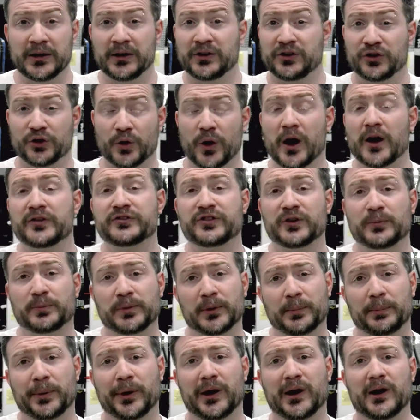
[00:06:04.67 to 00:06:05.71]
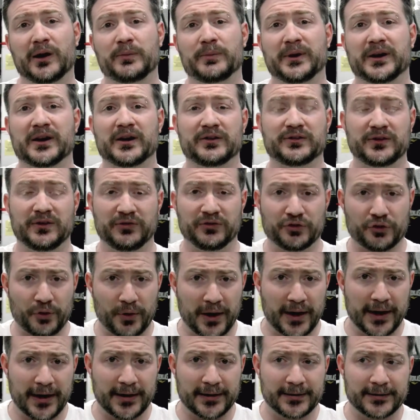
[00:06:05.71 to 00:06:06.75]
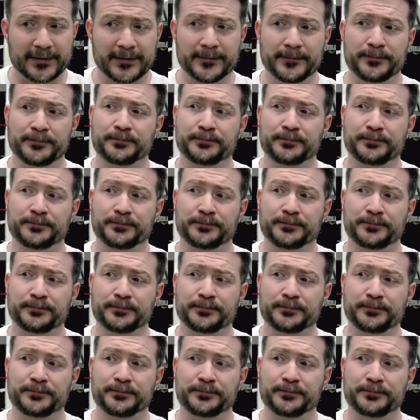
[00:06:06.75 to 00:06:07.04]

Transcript: You're also prepared because you've trained,